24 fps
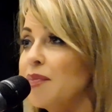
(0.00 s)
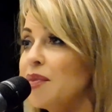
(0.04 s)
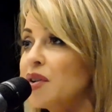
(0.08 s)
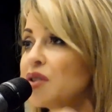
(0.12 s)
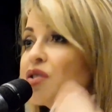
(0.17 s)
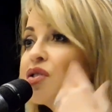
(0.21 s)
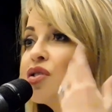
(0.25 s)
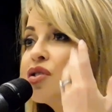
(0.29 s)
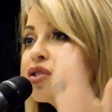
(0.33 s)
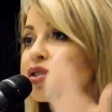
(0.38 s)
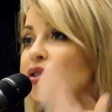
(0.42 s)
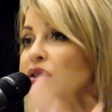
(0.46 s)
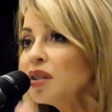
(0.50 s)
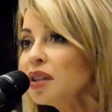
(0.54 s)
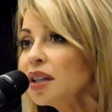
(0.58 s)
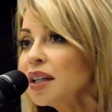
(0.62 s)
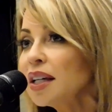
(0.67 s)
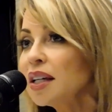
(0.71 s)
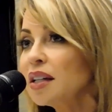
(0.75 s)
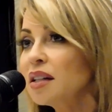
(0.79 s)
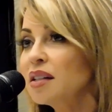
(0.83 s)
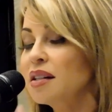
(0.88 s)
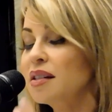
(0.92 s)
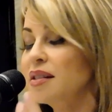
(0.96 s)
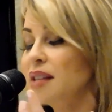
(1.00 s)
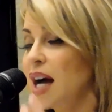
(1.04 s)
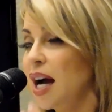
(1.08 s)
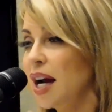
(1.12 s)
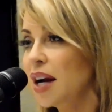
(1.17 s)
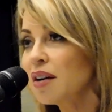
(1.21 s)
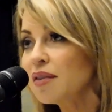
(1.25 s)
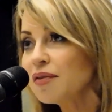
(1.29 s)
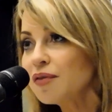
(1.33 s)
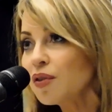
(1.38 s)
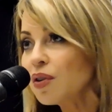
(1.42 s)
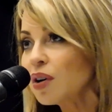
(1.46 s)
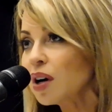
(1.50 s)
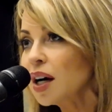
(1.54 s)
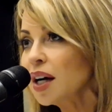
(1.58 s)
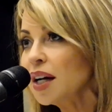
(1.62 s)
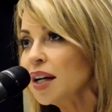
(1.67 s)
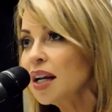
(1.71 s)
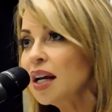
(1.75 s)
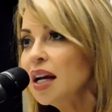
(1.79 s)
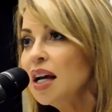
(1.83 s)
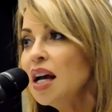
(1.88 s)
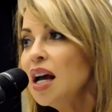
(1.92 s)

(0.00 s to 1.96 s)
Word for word: There's certainly a desire for it,